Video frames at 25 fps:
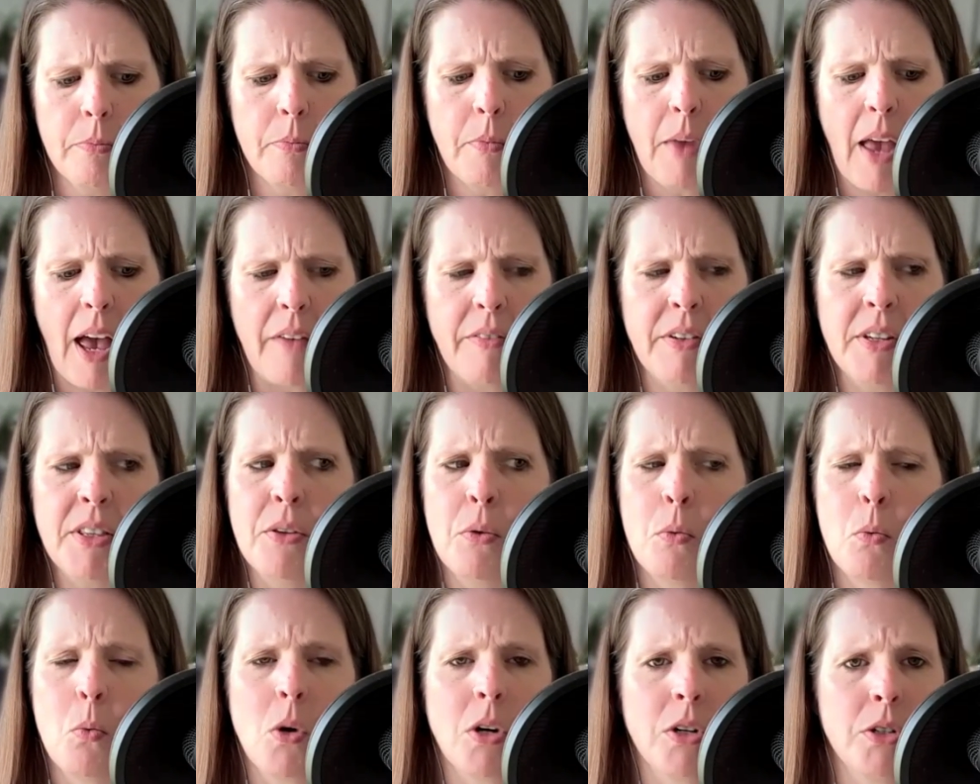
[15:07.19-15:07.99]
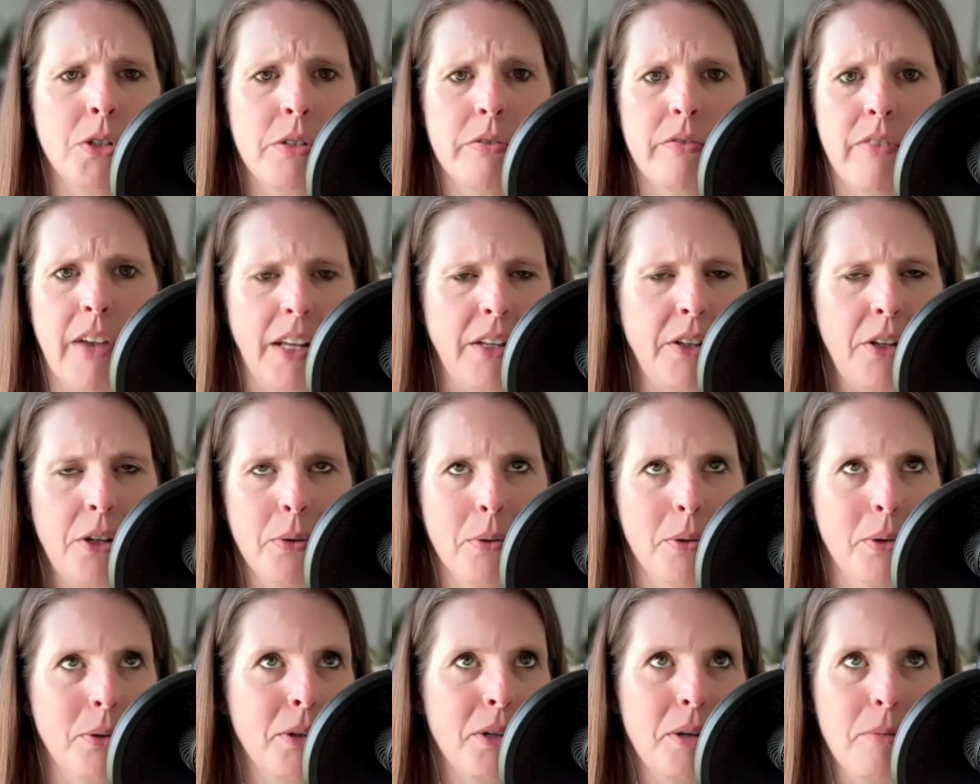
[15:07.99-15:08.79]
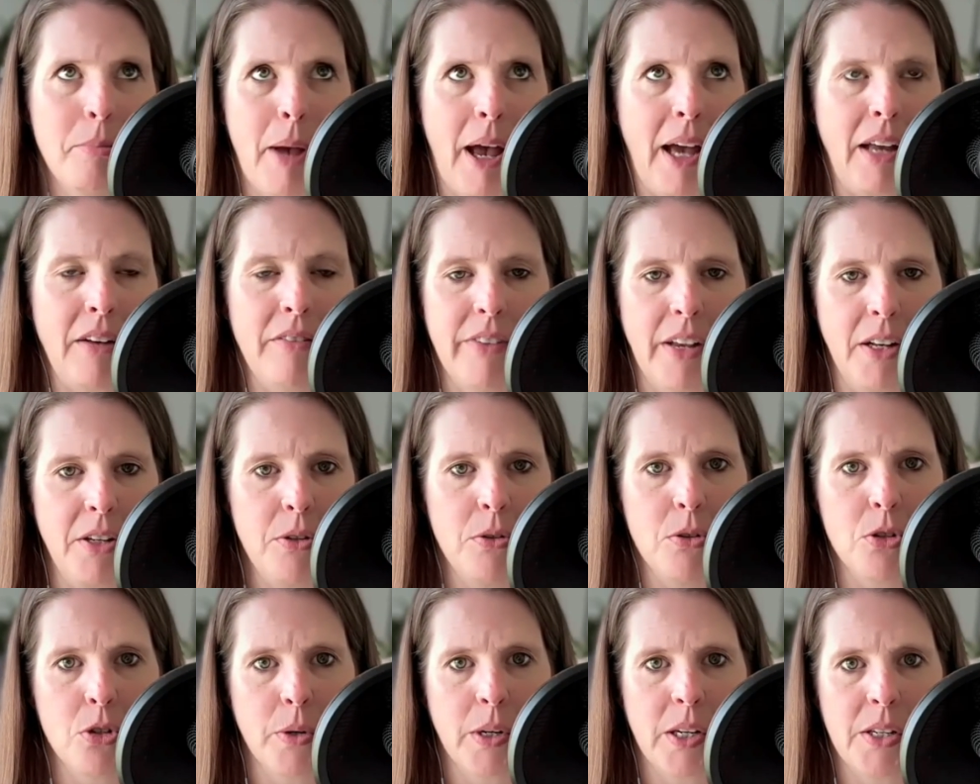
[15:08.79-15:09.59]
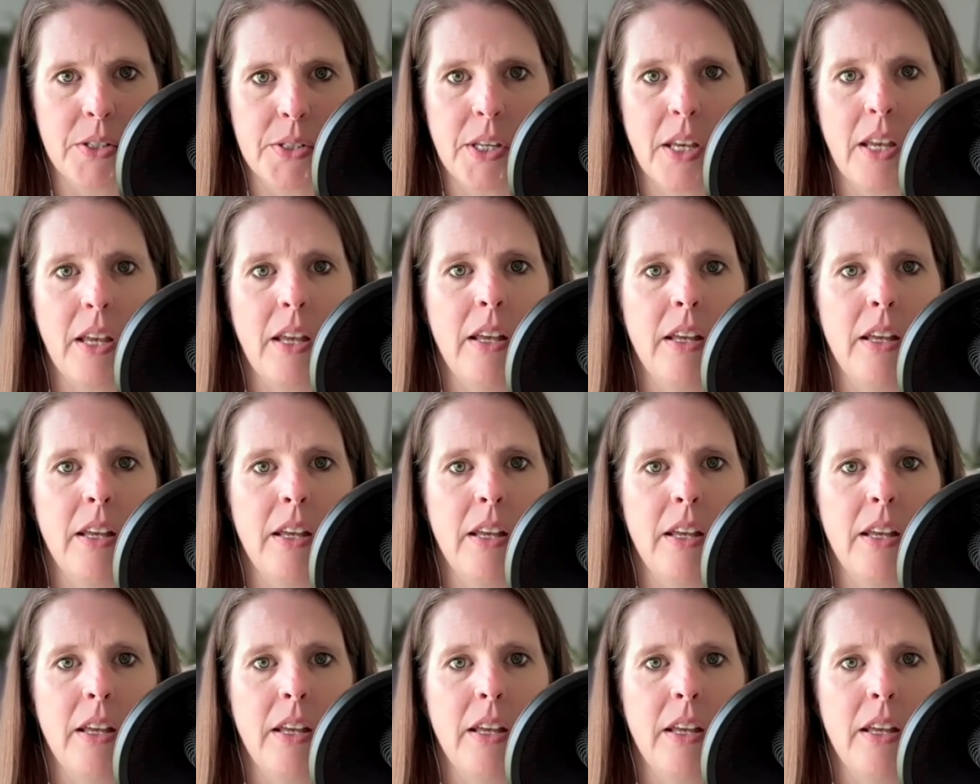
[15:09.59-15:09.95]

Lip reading: Having the worst venue or a bad venue choice